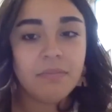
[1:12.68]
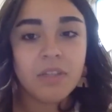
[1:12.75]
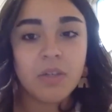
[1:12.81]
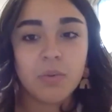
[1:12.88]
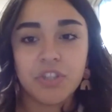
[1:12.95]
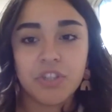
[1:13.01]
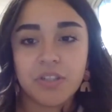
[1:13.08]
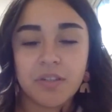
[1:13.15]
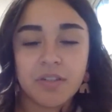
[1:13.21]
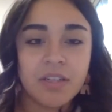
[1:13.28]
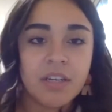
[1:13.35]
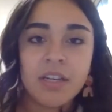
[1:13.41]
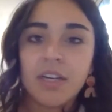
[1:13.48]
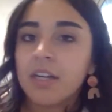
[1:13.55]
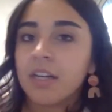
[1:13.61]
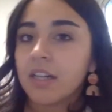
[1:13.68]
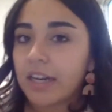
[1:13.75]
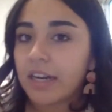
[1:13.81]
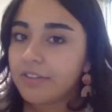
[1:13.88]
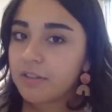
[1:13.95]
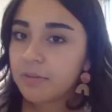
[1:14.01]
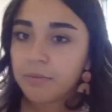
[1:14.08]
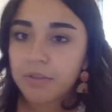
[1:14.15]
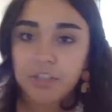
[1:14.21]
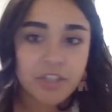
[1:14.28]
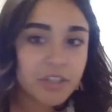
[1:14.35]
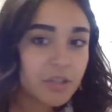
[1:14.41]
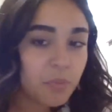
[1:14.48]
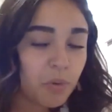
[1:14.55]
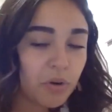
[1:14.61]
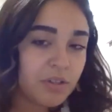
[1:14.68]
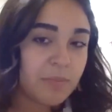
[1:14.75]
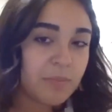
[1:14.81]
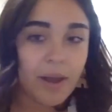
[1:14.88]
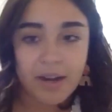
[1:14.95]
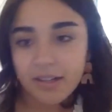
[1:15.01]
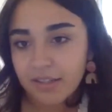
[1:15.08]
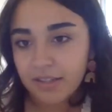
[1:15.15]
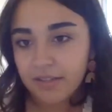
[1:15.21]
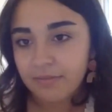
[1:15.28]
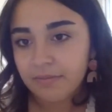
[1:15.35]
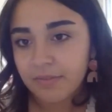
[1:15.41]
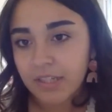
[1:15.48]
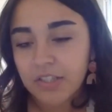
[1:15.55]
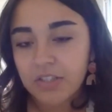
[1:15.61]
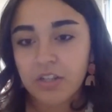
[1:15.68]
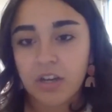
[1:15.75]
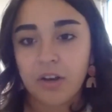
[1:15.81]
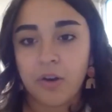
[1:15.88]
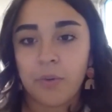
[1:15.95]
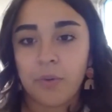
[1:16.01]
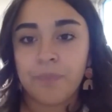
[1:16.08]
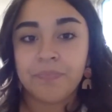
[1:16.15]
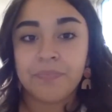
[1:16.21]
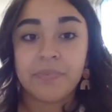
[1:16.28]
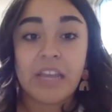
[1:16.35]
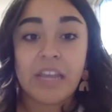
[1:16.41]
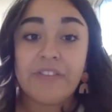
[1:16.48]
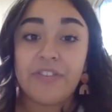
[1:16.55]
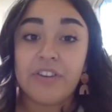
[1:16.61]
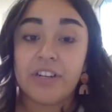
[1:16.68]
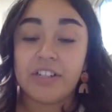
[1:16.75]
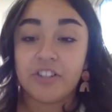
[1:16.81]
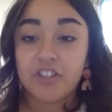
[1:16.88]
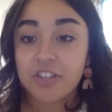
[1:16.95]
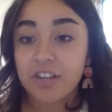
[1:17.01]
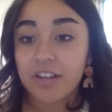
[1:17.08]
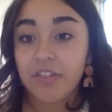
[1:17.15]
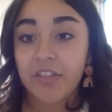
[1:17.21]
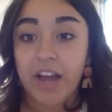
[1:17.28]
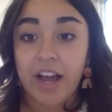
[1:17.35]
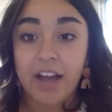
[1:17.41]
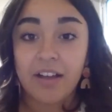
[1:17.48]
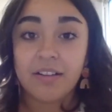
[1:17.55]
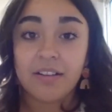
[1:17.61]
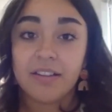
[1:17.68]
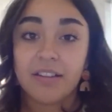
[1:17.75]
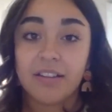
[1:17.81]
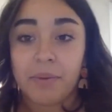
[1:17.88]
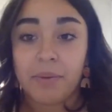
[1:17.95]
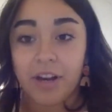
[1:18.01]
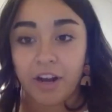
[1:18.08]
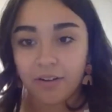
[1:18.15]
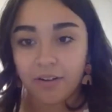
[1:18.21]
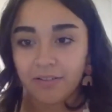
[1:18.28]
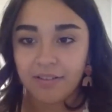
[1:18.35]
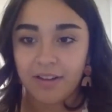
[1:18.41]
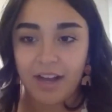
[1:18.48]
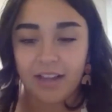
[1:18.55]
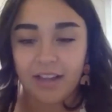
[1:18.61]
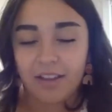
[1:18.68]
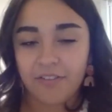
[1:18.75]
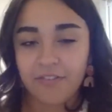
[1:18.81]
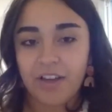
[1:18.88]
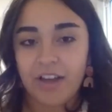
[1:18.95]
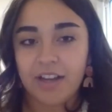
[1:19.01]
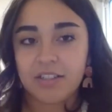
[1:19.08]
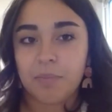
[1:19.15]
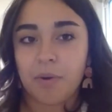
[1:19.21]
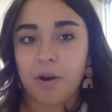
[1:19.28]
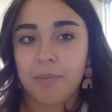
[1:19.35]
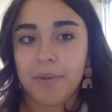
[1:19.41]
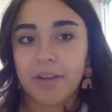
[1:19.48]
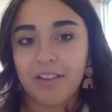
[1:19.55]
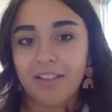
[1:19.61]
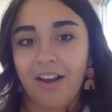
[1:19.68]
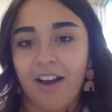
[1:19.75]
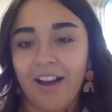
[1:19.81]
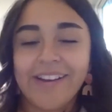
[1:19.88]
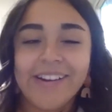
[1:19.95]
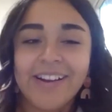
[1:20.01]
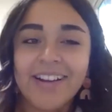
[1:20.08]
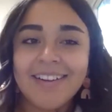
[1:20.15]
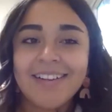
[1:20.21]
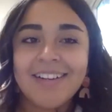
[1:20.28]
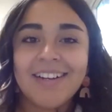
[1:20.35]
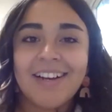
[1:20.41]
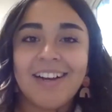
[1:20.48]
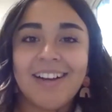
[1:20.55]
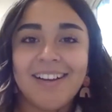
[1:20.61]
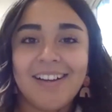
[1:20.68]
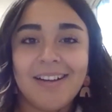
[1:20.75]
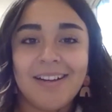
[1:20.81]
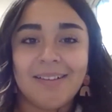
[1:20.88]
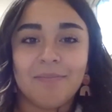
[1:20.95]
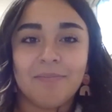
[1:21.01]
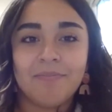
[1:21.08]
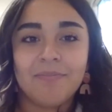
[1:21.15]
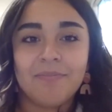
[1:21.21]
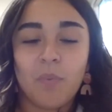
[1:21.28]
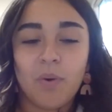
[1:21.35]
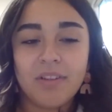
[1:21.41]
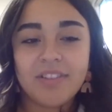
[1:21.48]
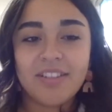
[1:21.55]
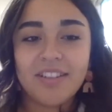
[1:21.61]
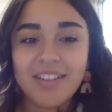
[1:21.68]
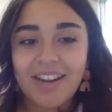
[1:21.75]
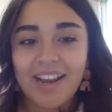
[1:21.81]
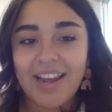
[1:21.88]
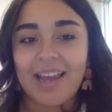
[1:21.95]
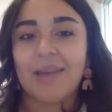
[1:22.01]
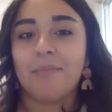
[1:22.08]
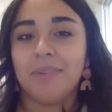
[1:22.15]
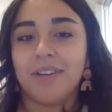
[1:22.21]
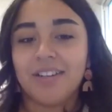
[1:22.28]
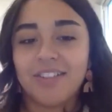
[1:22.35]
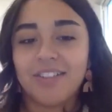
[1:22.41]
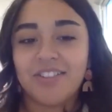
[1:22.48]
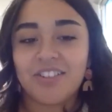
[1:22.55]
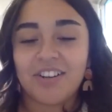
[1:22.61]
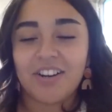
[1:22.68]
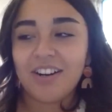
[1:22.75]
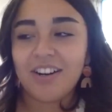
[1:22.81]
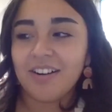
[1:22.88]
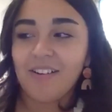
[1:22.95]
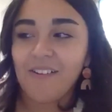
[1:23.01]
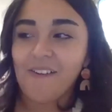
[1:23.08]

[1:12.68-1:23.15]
which is kind of similar to sports medicine. So if you're interested in that, let me know. I love that department a lot. What's your name, good sir?